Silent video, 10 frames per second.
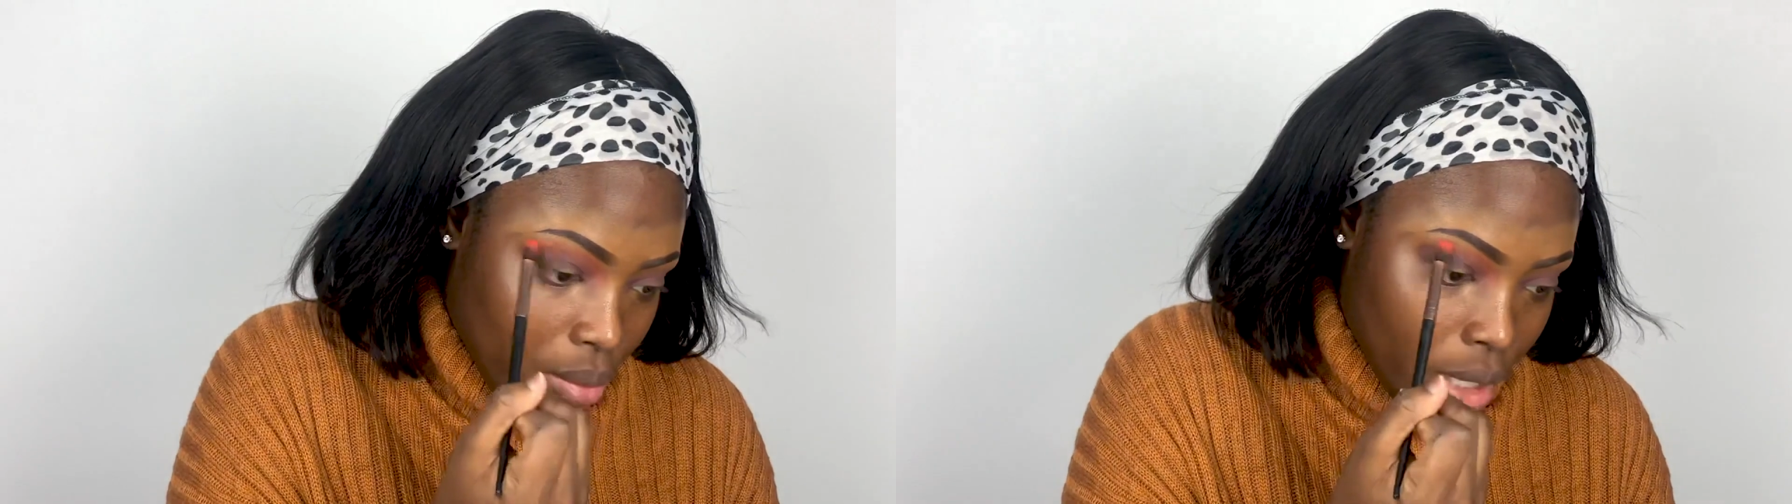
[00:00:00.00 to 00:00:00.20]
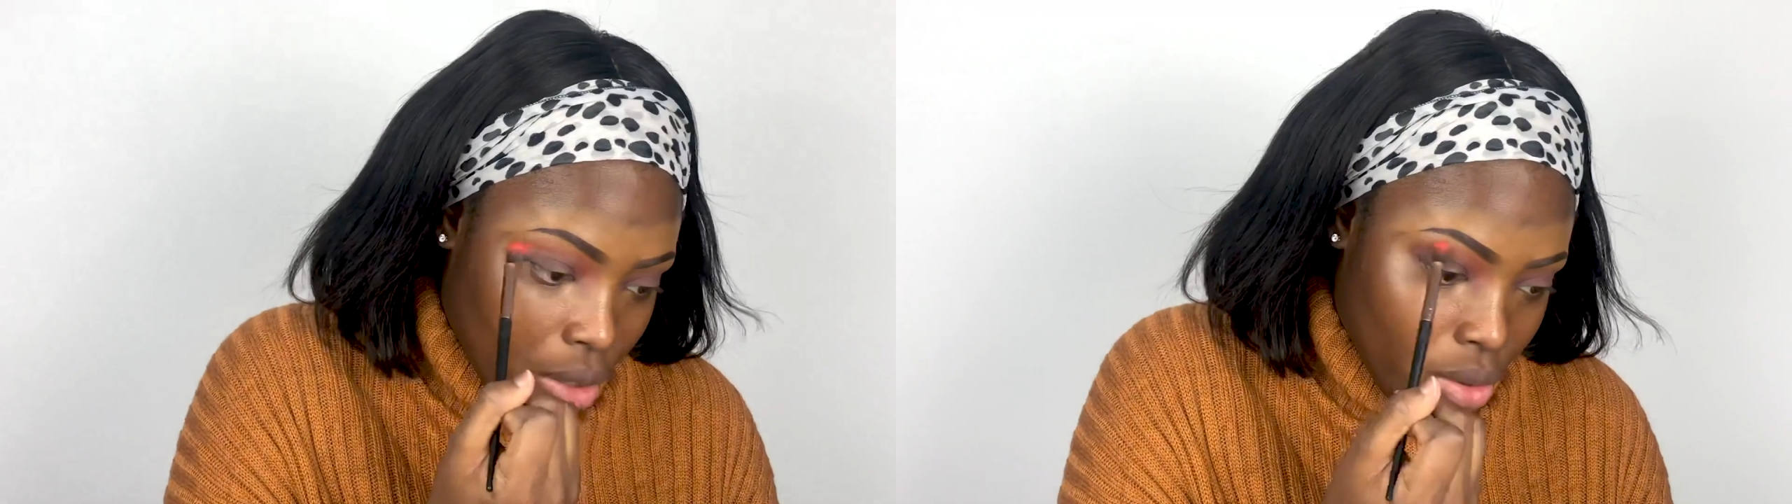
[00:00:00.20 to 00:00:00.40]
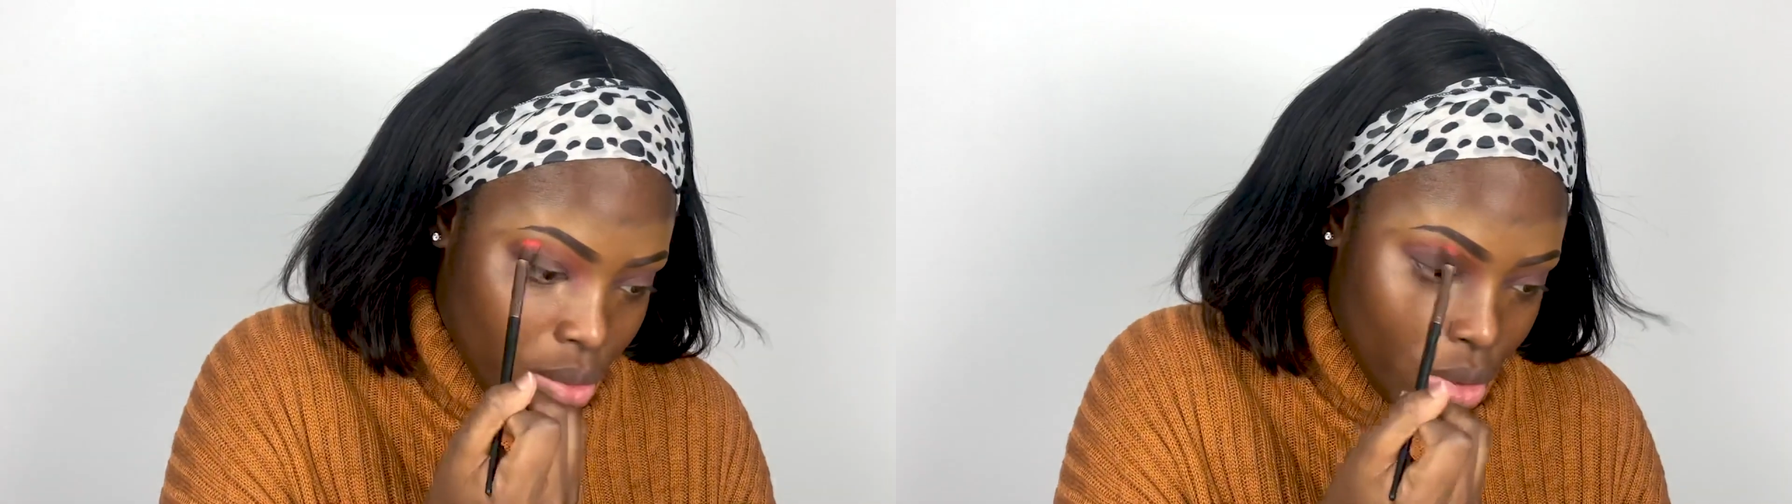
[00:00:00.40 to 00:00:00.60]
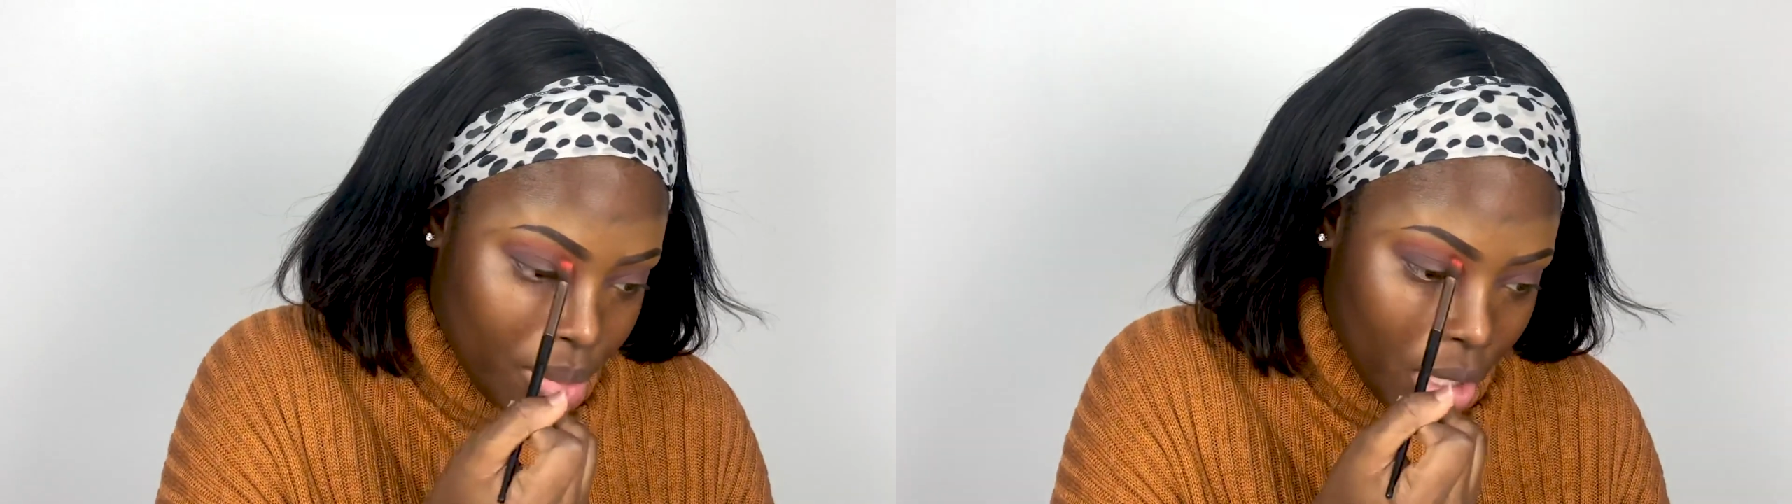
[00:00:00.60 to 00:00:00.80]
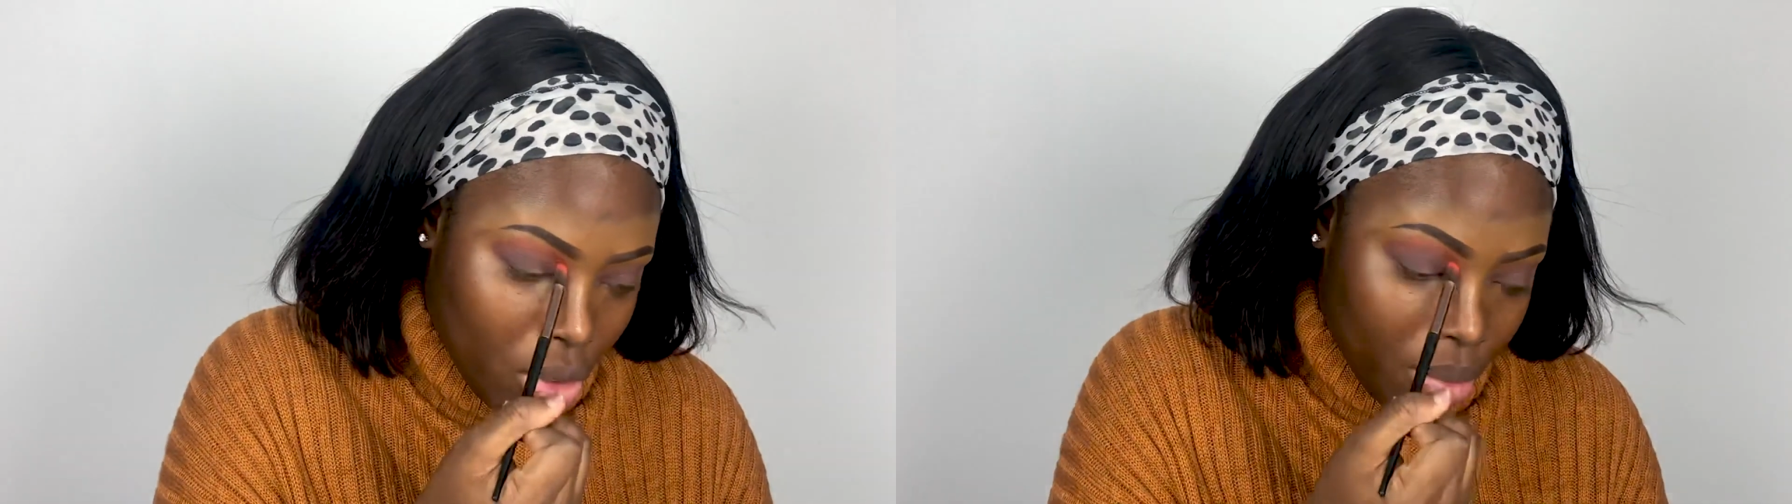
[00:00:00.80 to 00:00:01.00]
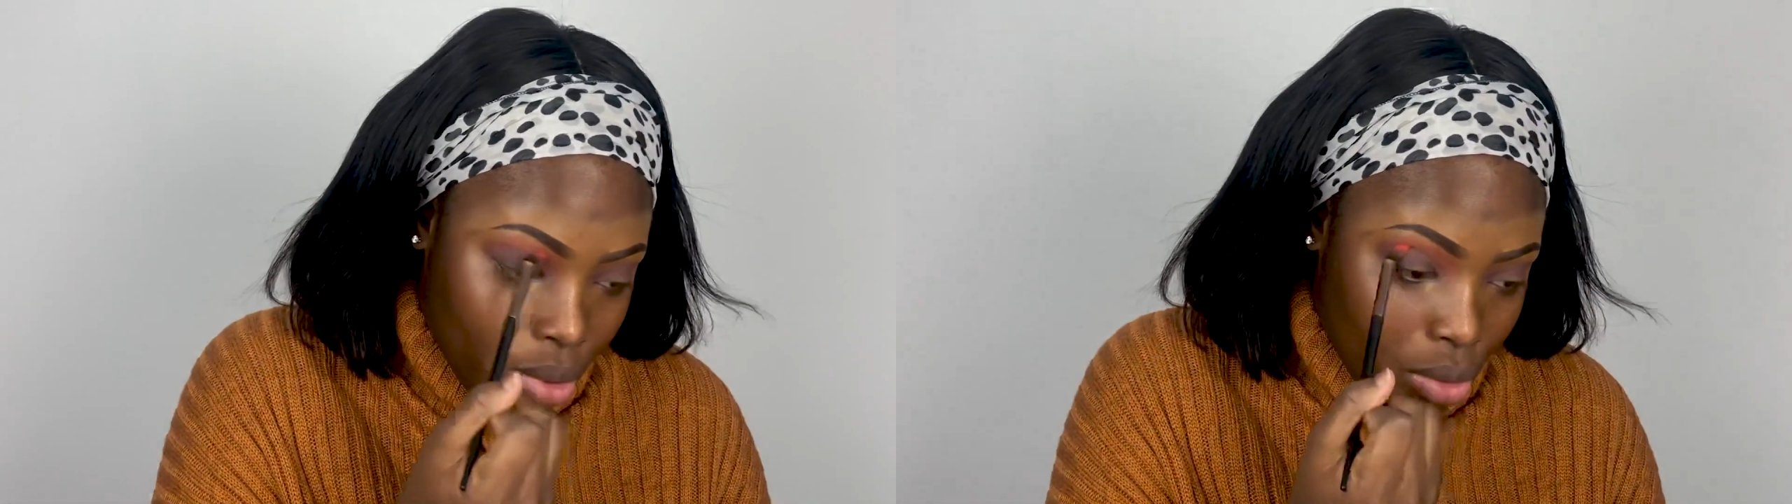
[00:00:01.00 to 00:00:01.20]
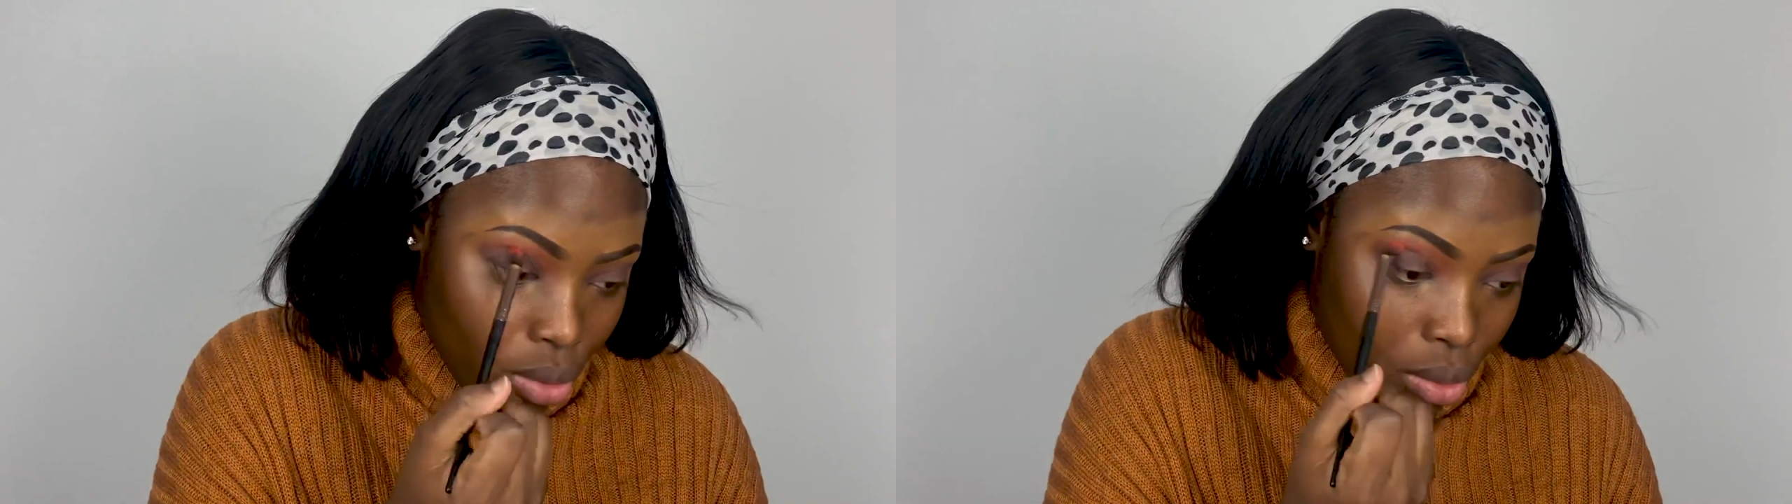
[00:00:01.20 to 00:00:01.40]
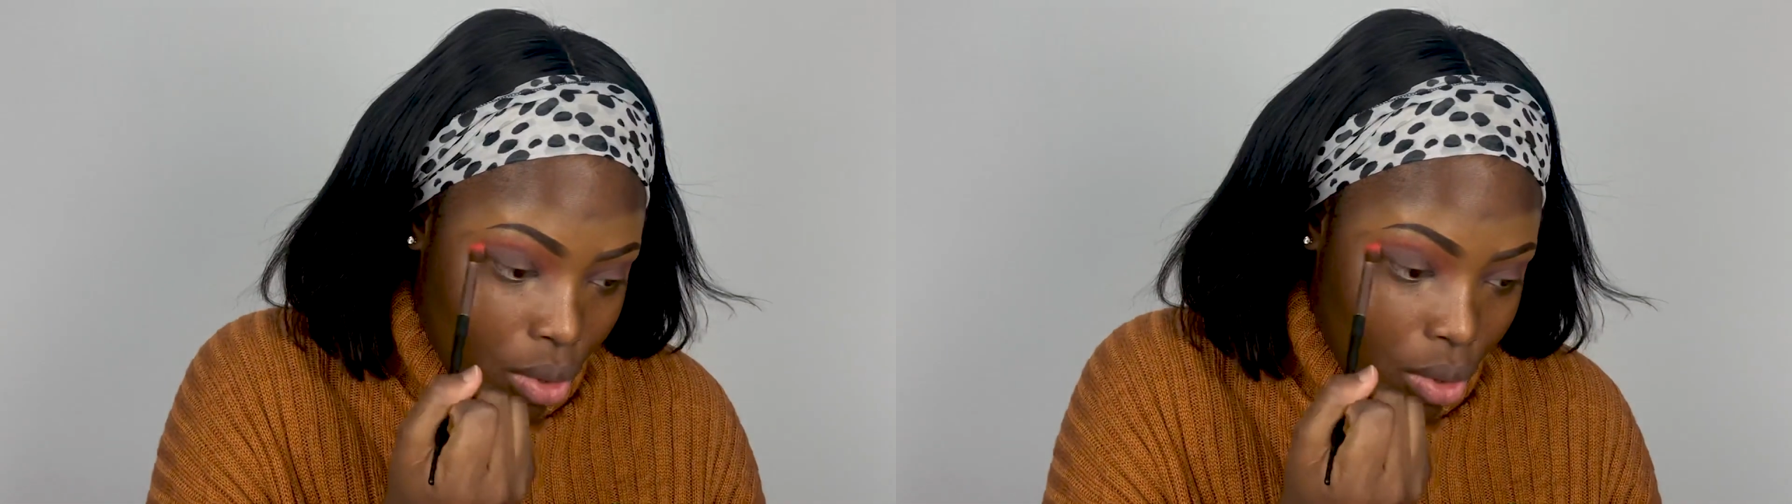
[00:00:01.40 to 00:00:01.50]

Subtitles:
when it comes to makeup, so